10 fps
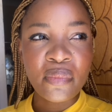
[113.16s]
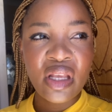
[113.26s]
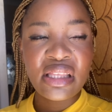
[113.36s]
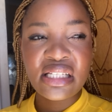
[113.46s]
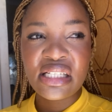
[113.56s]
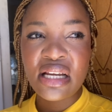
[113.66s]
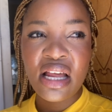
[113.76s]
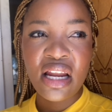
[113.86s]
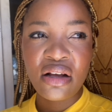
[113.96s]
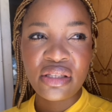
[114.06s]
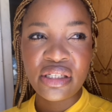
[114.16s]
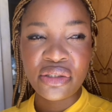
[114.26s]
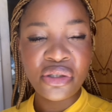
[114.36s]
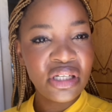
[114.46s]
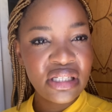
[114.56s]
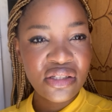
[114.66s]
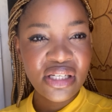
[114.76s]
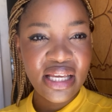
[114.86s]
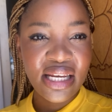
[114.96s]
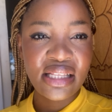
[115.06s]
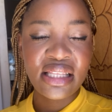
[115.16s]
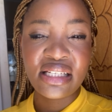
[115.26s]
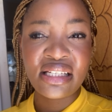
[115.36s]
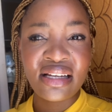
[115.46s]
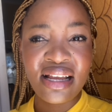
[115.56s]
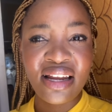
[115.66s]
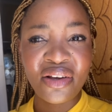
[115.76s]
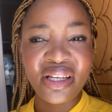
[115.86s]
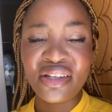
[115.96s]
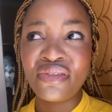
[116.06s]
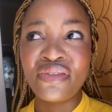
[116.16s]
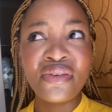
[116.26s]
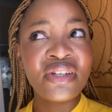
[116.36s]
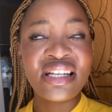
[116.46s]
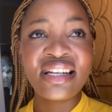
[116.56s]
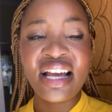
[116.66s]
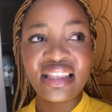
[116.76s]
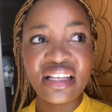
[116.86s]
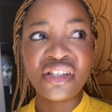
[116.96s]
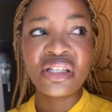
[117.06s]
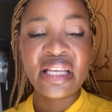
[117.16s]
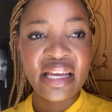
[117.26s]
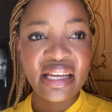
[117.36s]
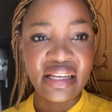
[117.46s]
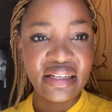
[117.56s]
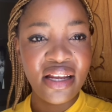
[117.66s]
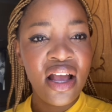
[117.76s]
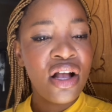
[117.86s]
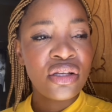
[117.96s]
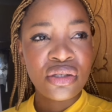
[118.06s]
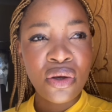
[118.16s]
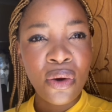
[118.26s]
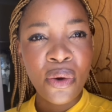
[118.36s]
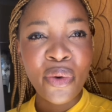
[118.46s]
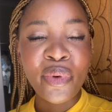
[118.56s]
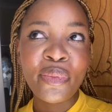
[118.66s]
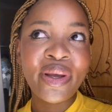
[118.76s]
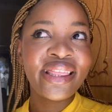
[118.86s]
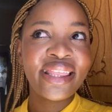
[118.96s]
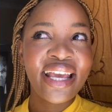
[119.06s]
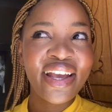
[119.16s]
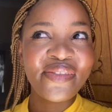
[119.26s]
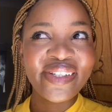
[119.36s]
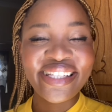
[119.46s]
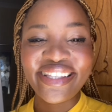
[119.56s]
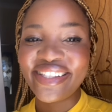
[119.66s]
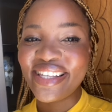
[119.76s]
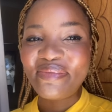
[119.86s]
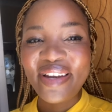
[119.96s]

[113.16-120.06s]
they didn't allow the coolers to get in, they didn't allow any food, nothing to get in. So we went there, we did the zip